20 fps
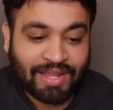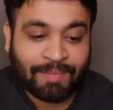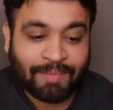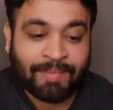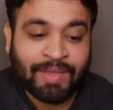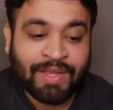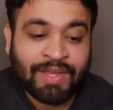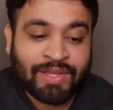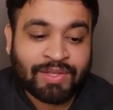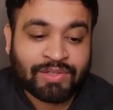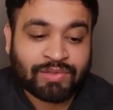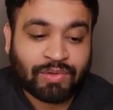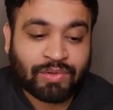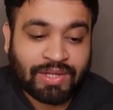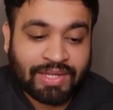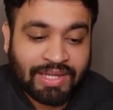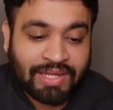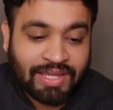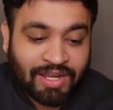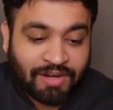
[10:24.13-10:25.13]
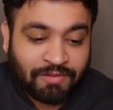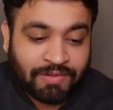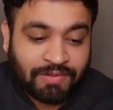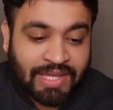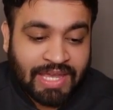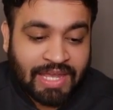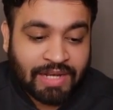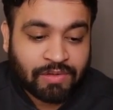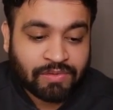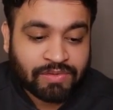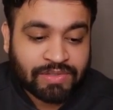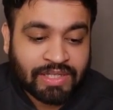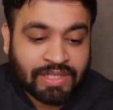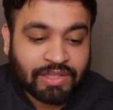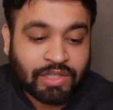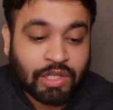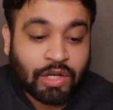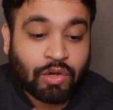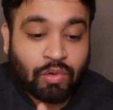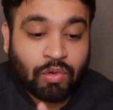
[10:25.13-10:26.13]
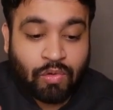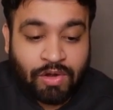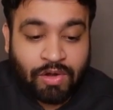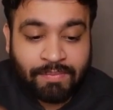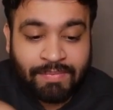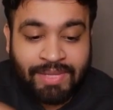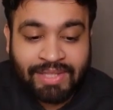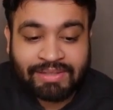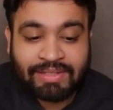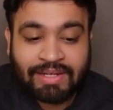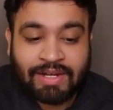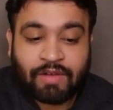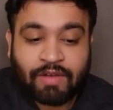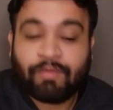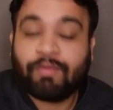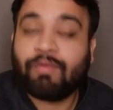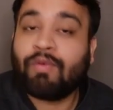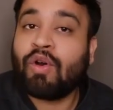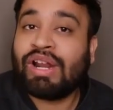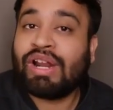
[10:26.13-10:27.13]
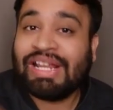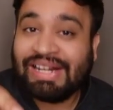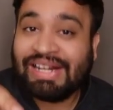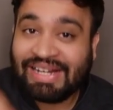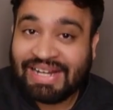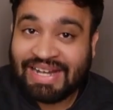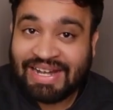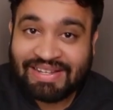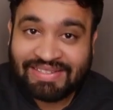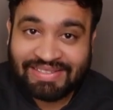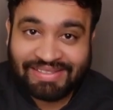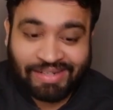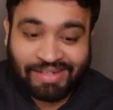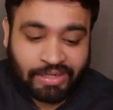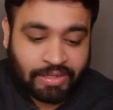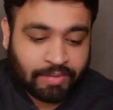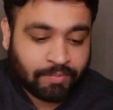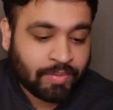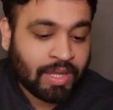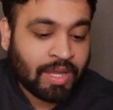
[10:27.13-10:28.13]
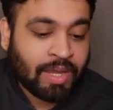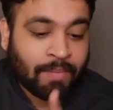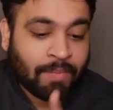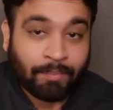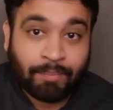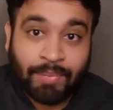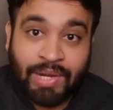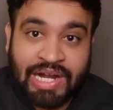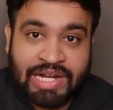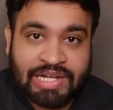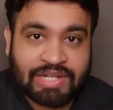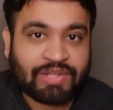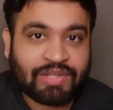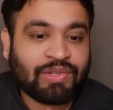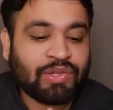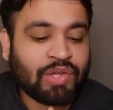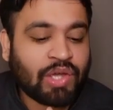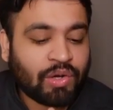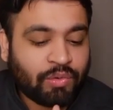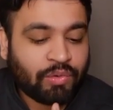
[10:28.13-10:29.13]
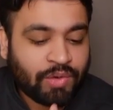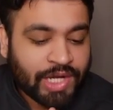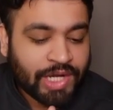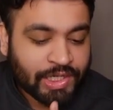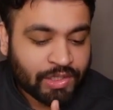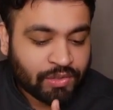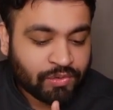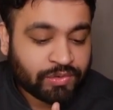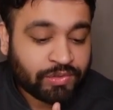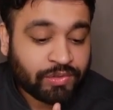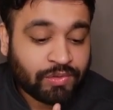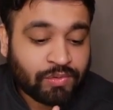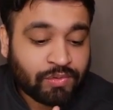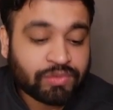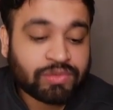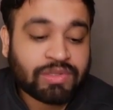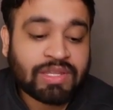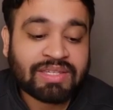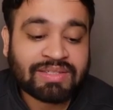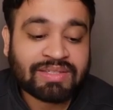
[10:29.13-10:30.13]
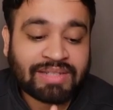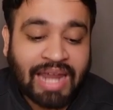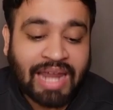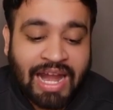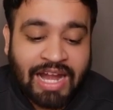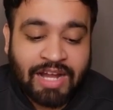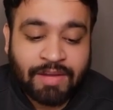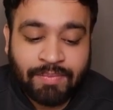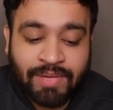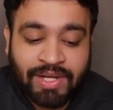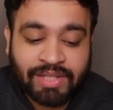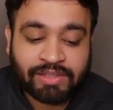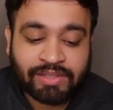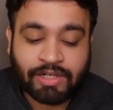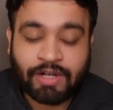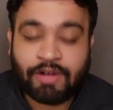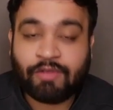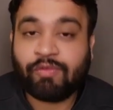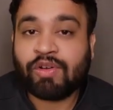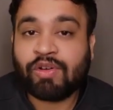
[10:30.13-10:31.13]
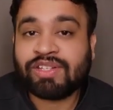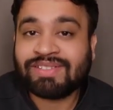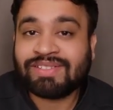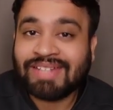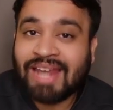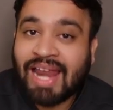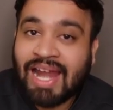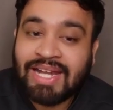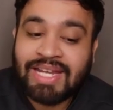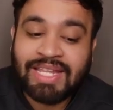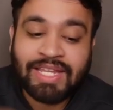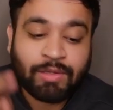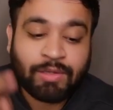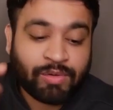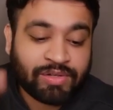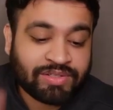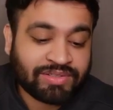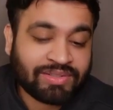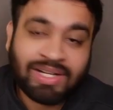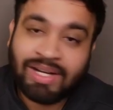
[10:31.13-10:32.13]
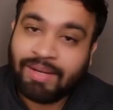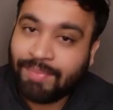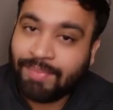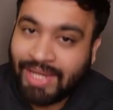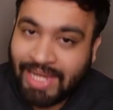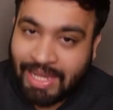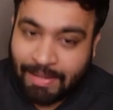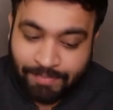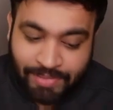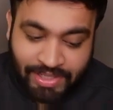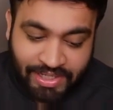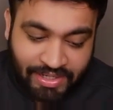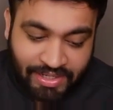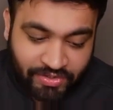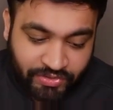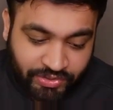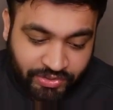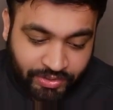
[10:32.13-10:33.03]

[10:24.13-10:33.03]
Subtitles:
So here we are using the load method for read stream, but you are going to use the start method for starting your streaming application.